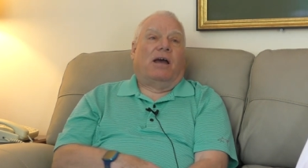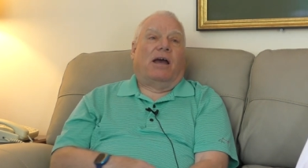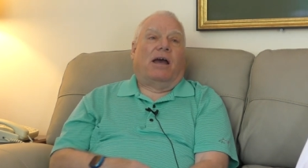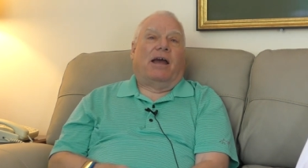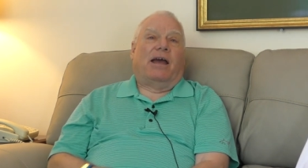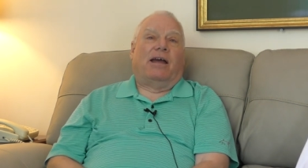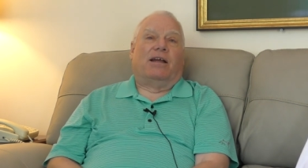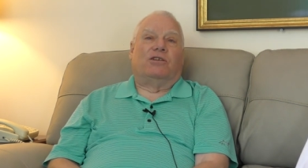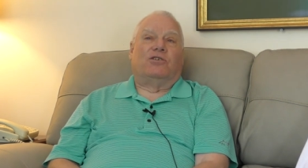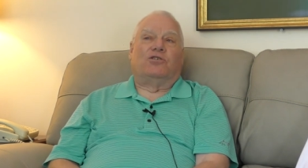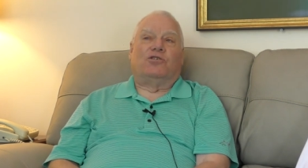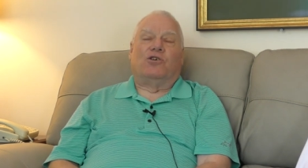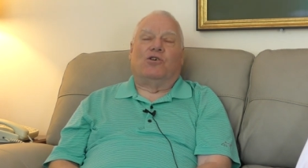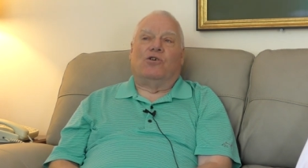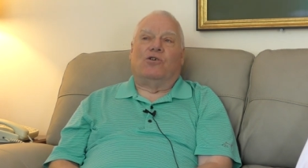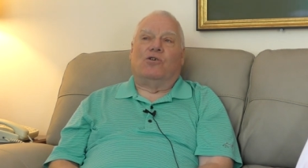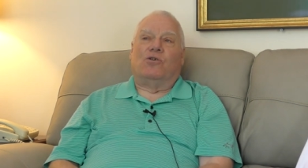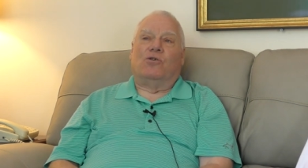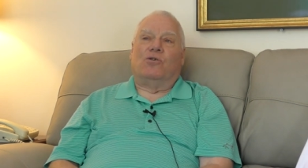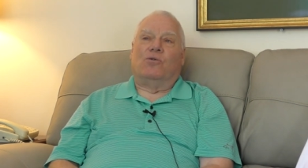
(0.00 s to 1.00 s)
And
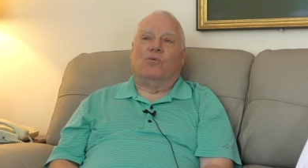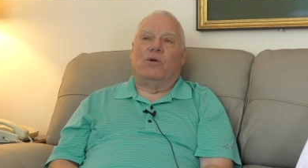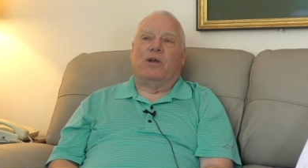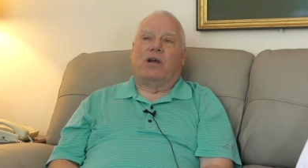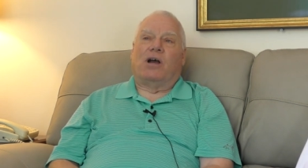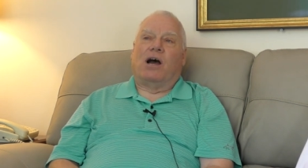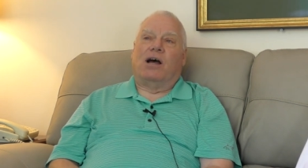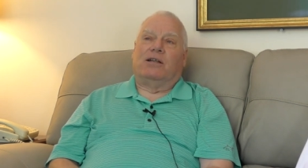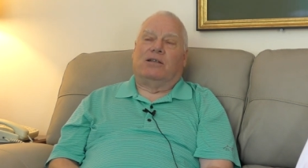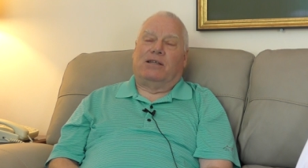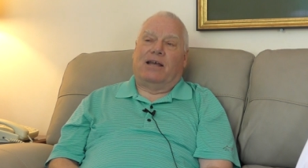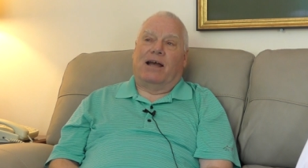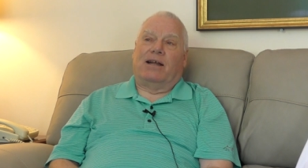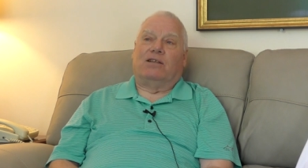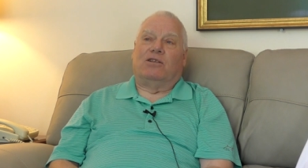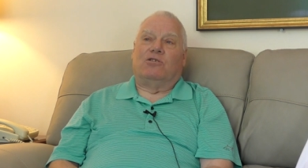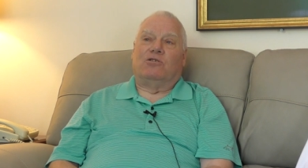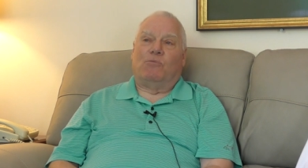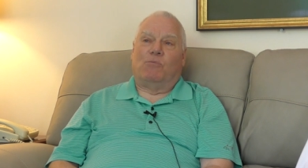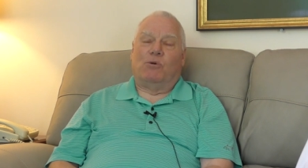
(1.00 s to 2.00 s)
so we
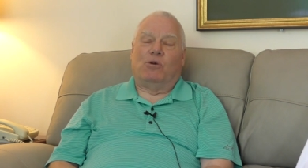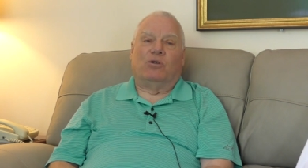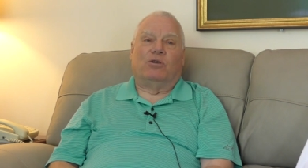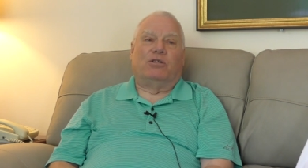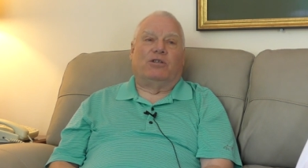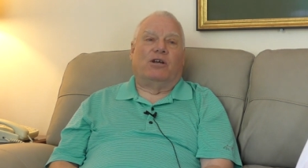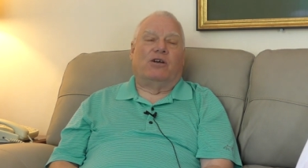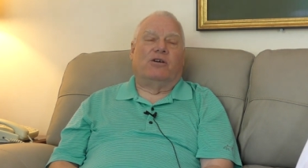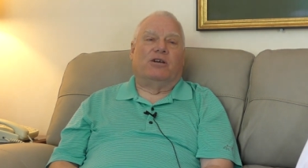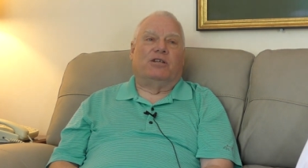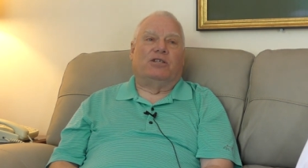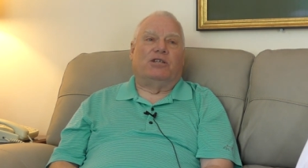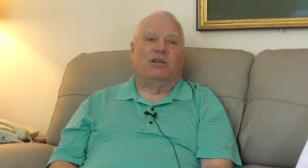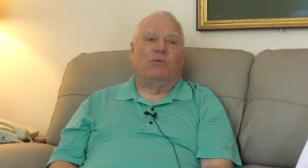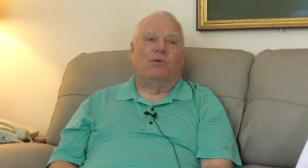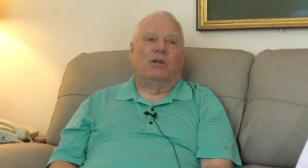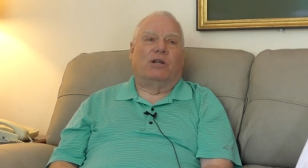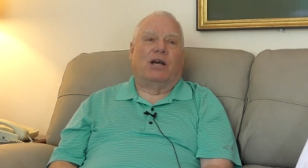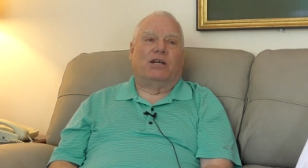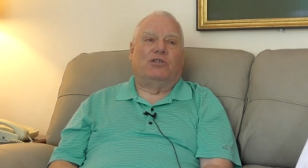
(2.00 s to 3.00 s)
contacted the military, see
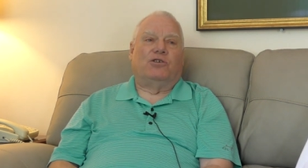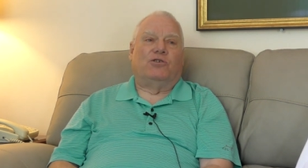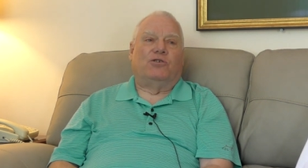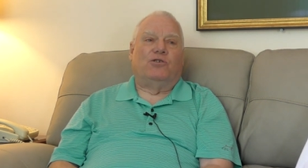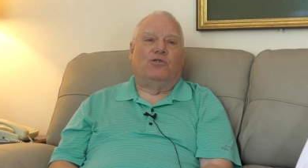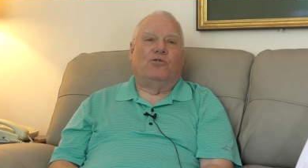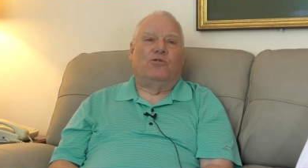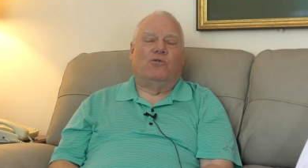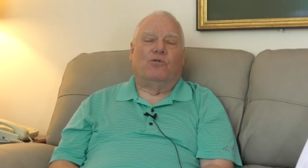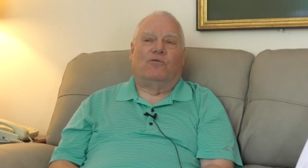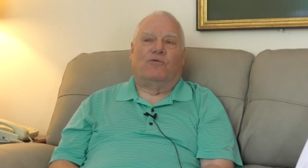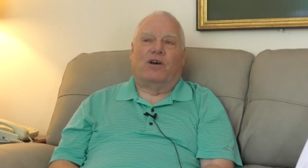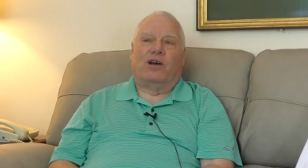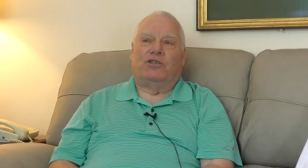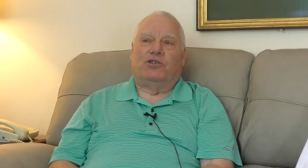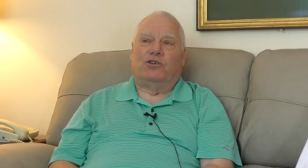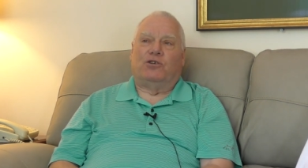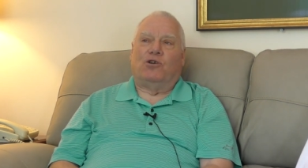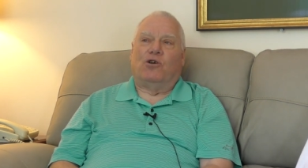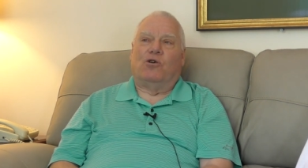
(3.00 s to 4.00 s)
what I should do, if I
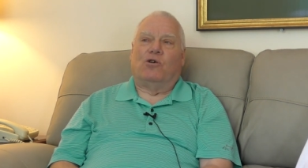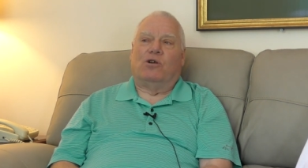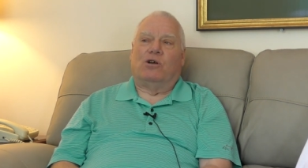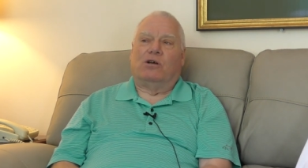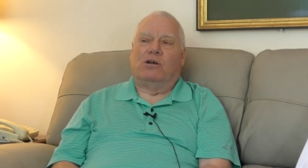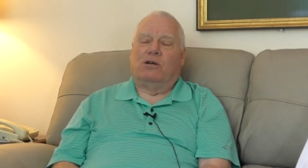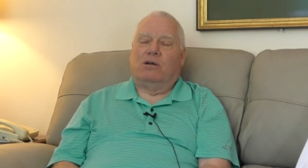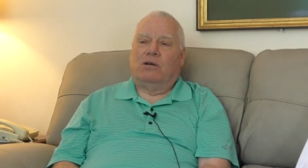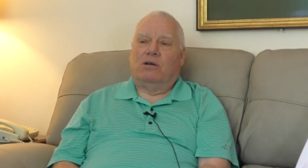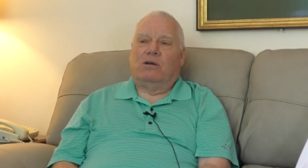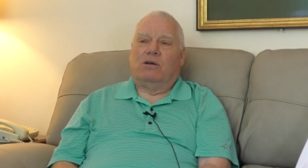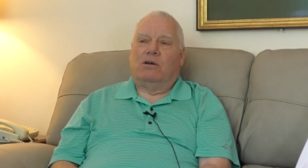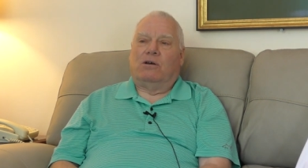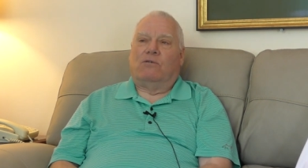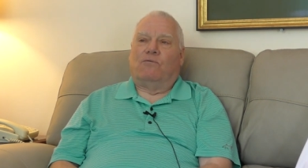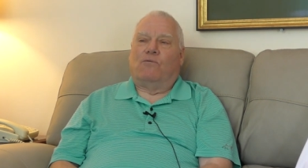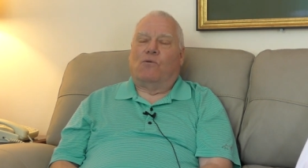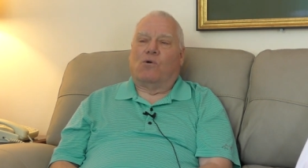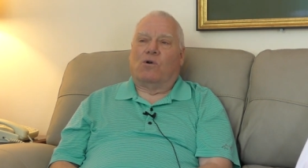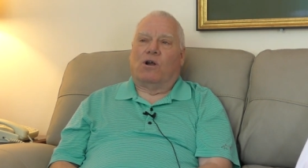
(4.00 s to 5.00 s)
should go to
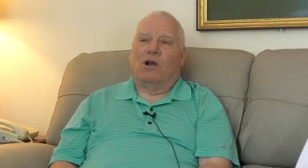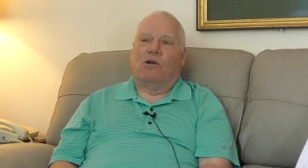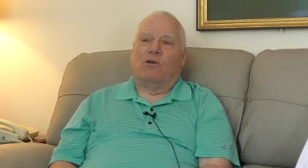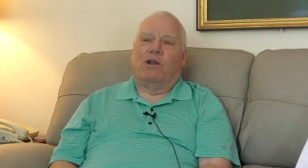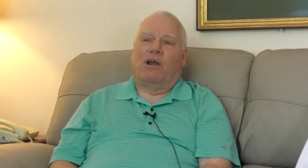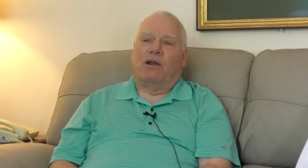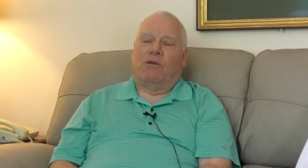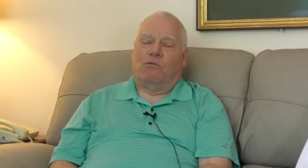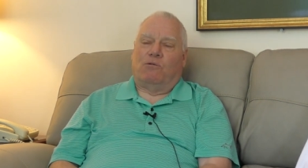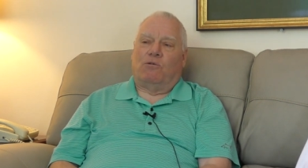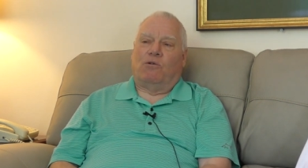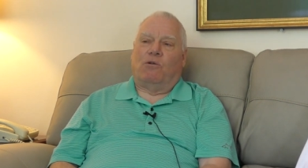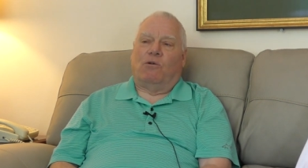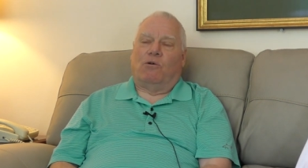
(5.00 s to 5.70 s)
Fort Narden. And